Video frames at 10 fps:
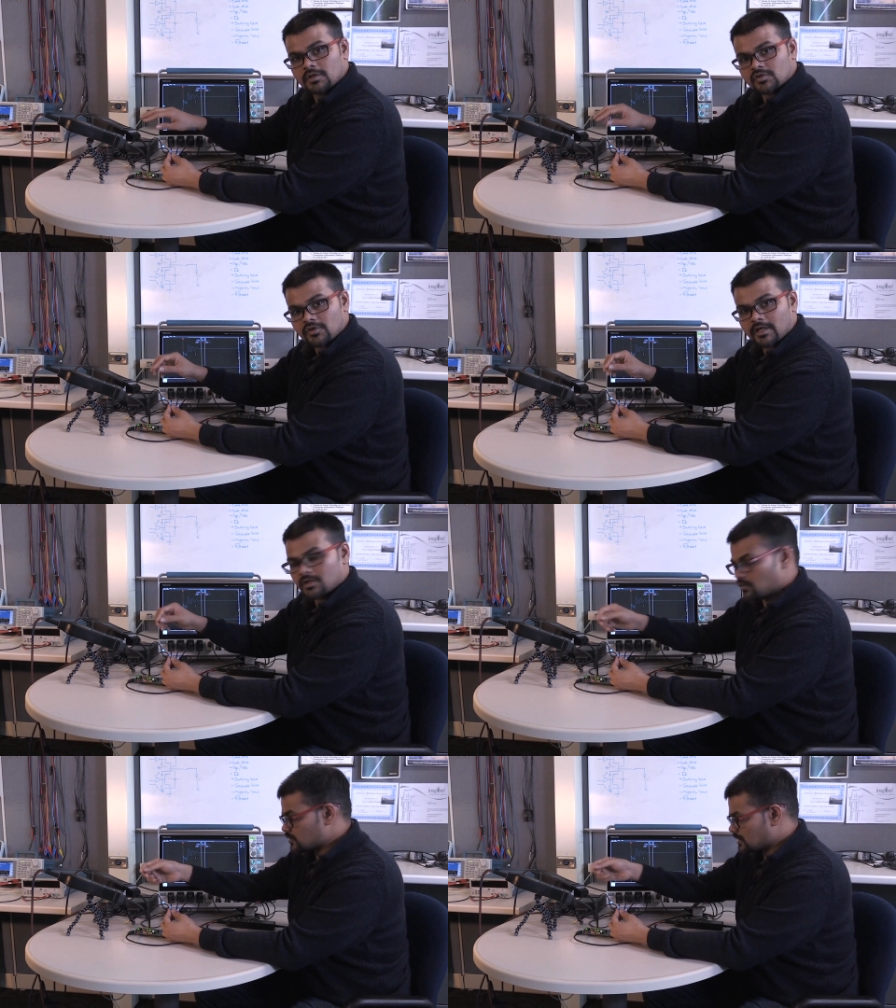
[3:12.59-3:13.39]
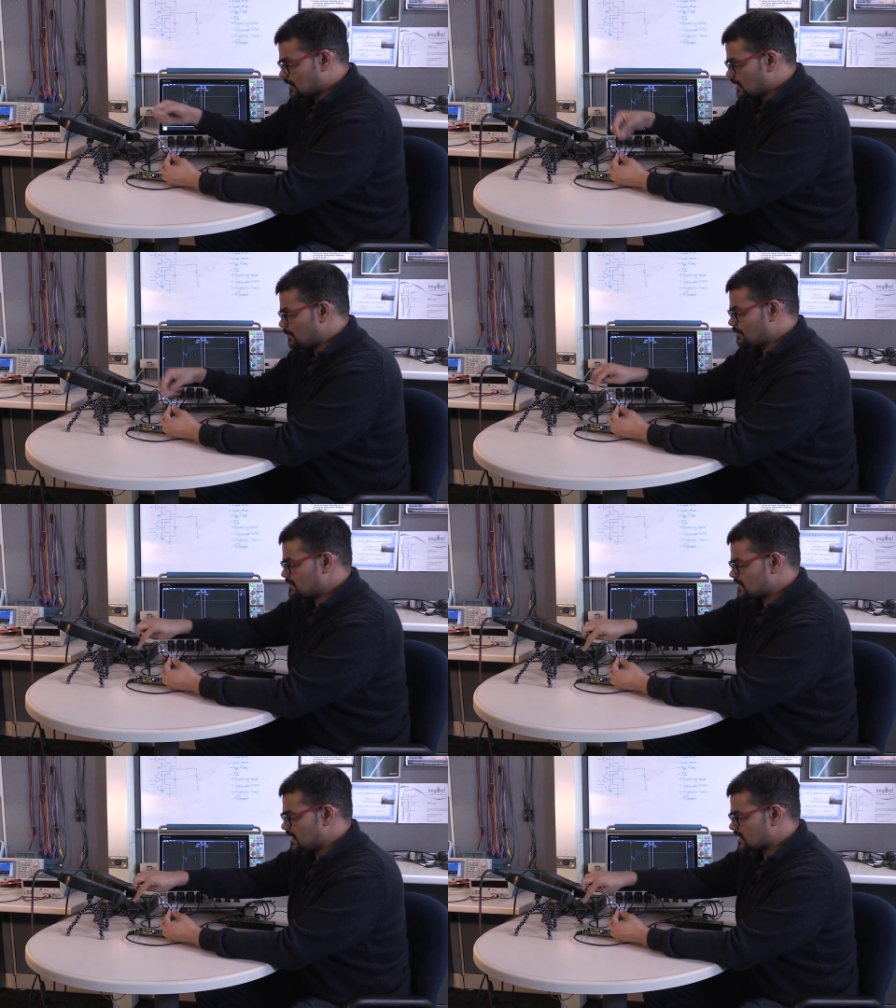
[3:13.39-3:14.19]
So you can use the
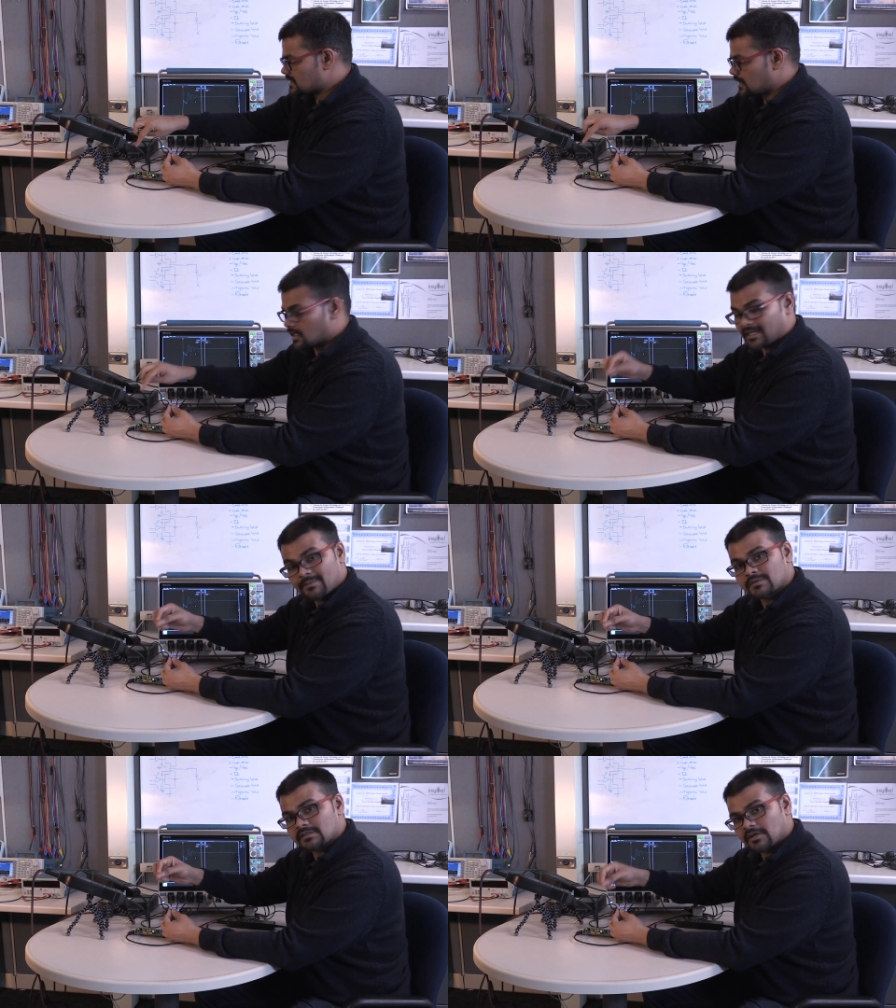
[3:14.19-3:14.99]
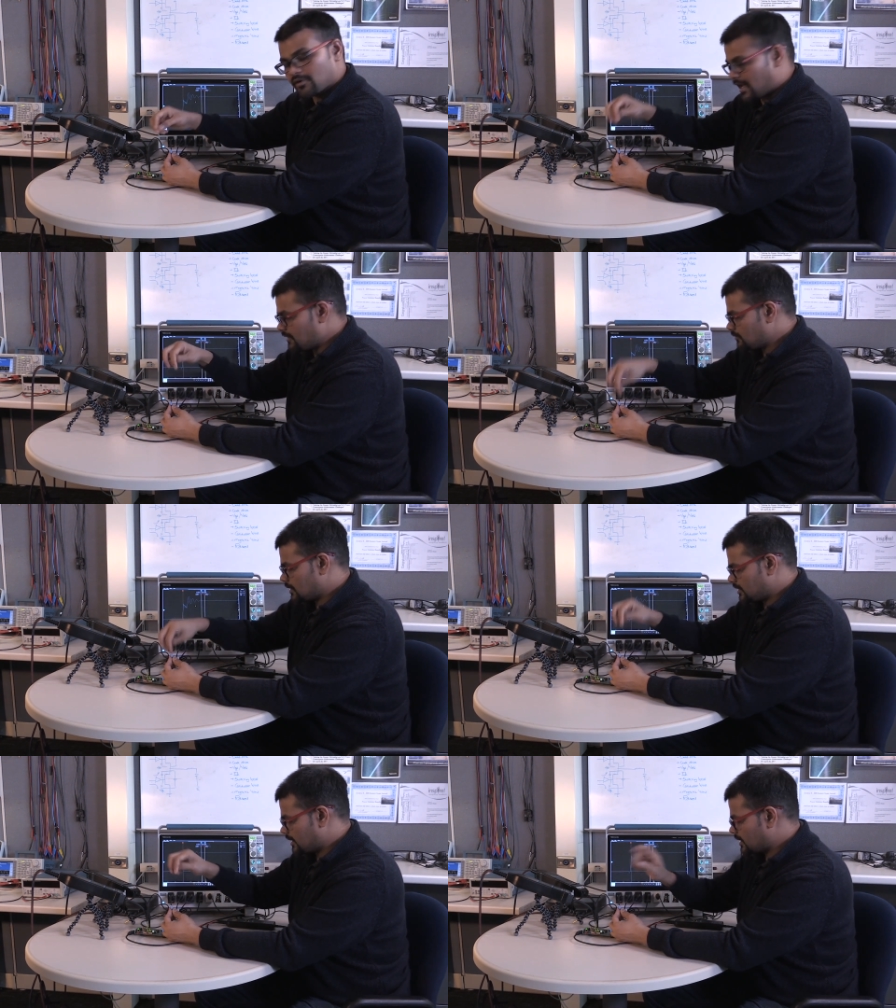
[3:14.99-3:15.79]
MMCX uh, tips that you have
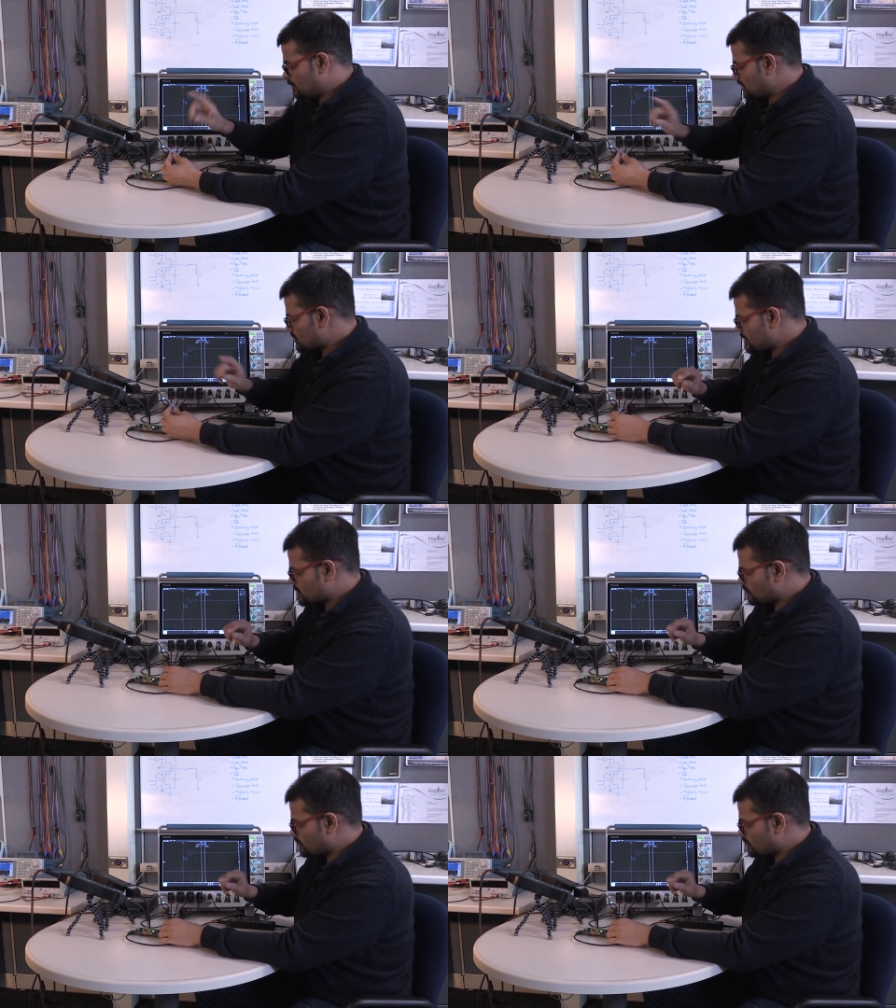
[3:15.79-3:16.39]
directly with this, right?